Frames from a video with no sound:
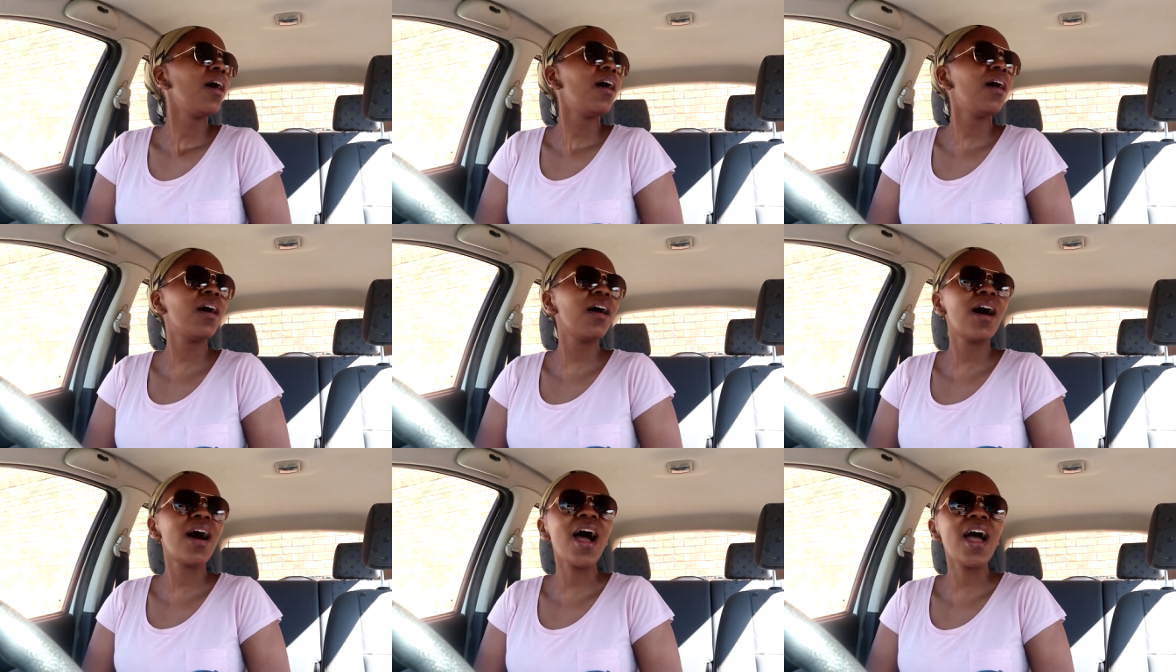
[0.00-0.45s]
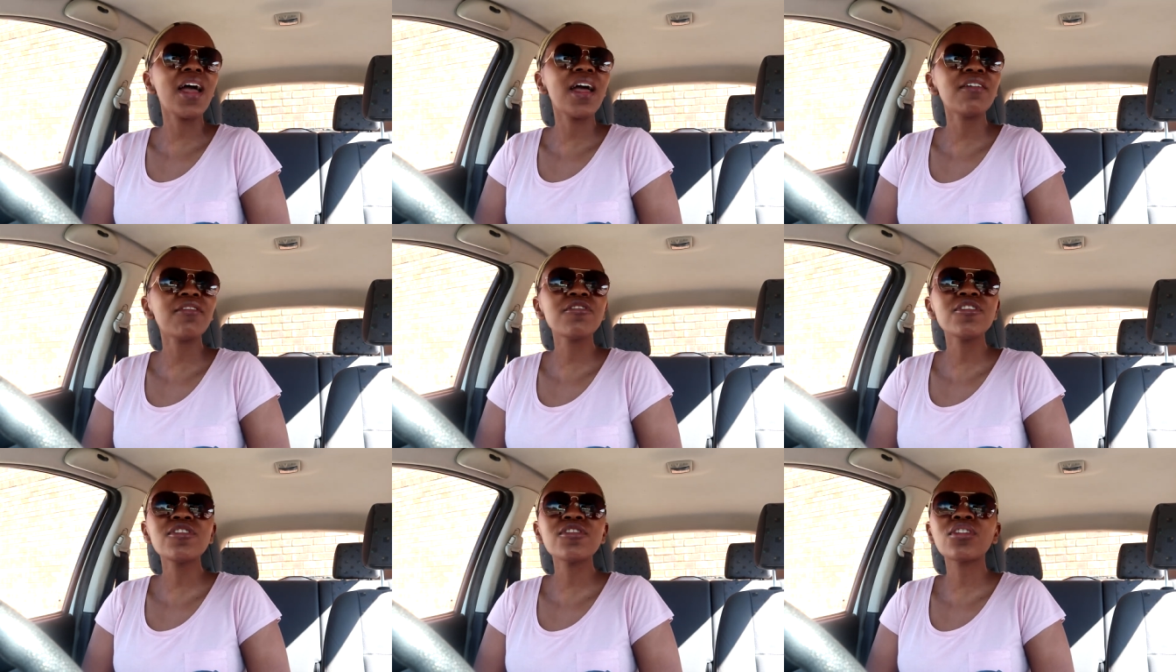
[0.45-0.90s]
uh, I
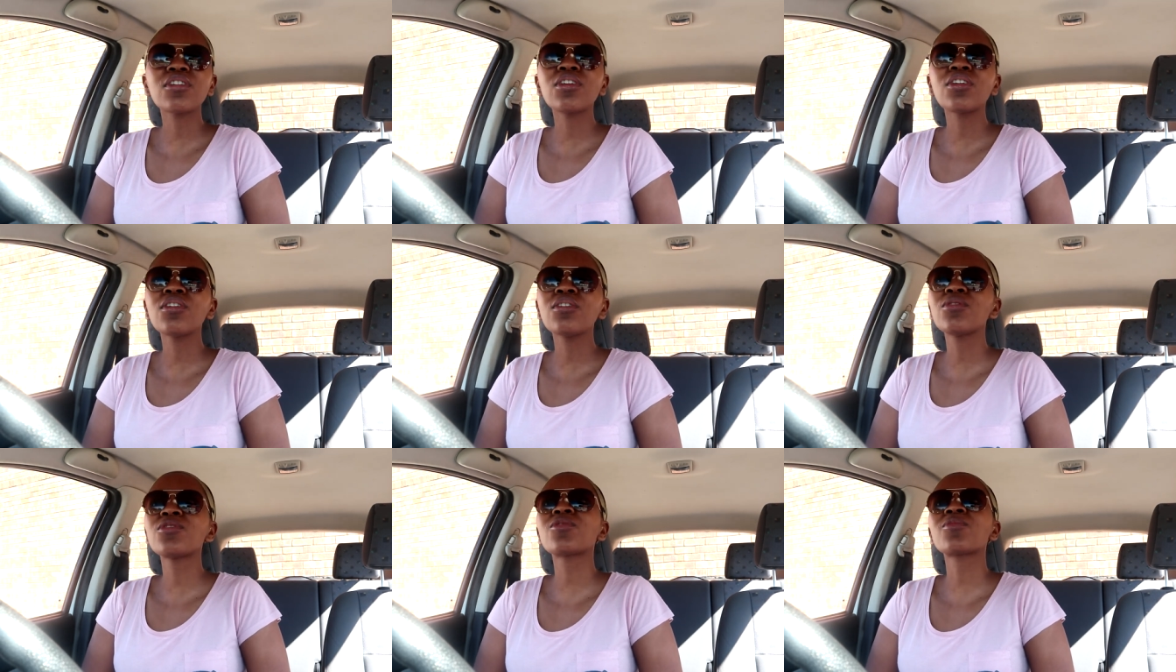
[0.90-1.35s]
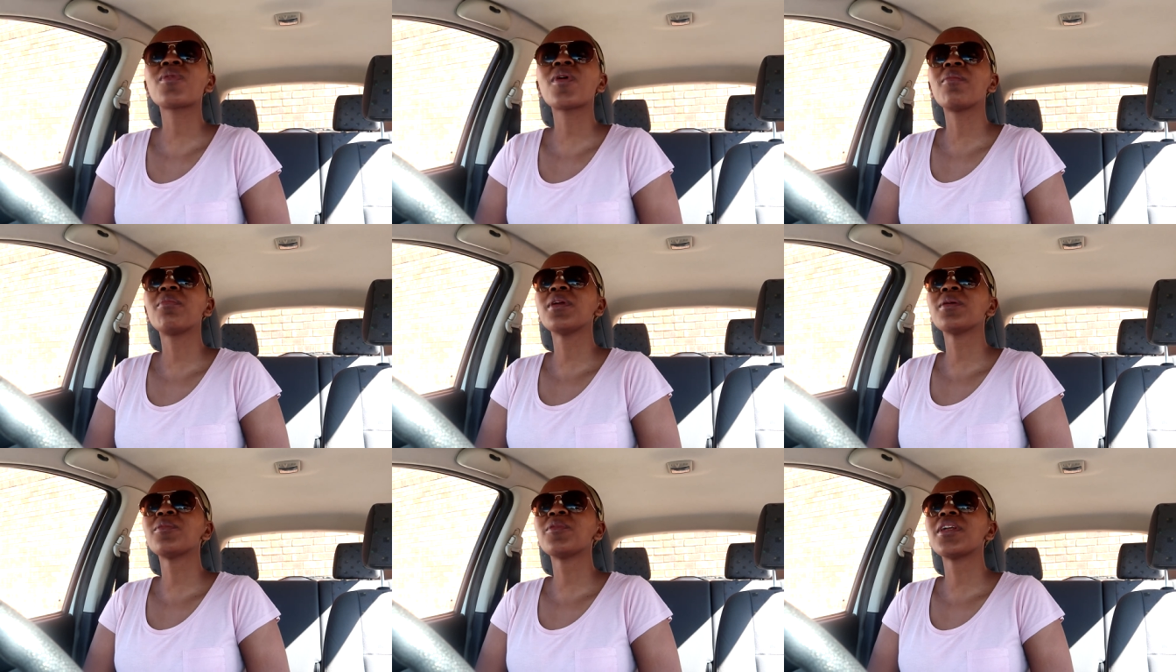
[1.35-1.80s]
have this huge
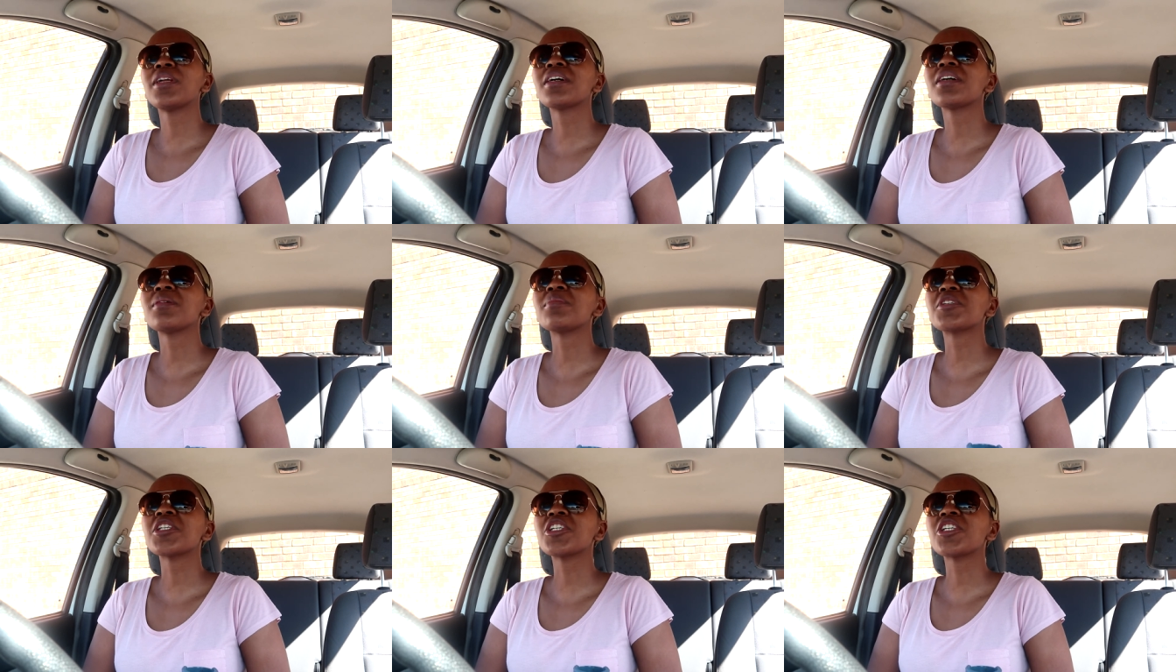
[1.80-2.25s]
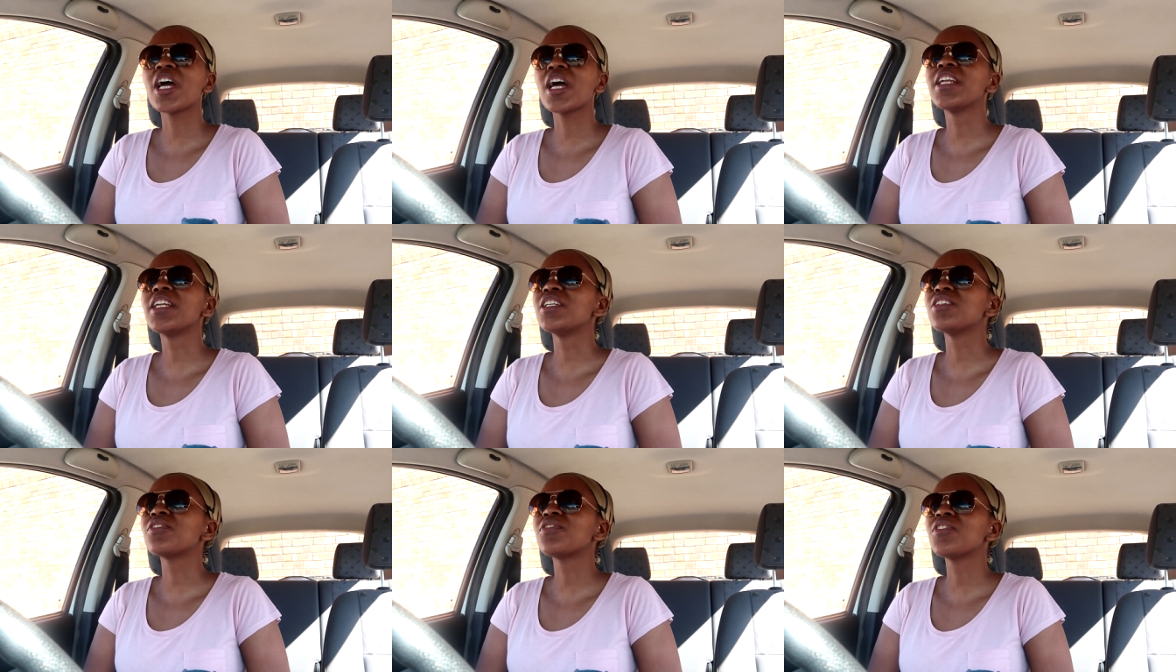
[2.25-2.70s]
problem when it comes to
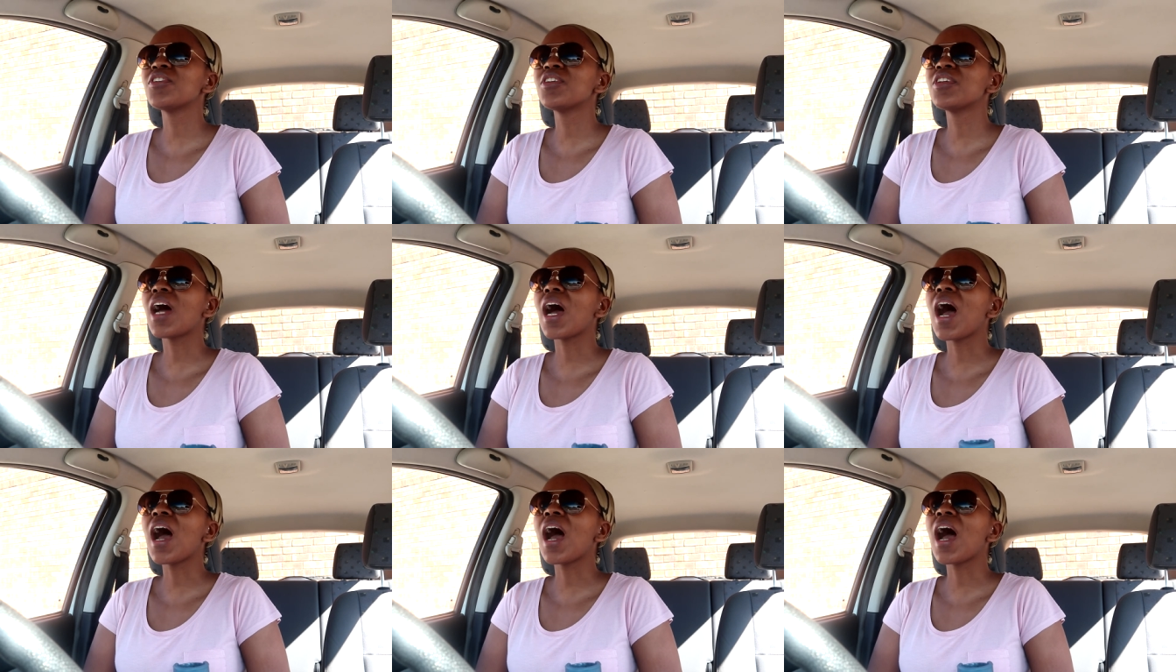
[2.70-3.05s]
Chinese food.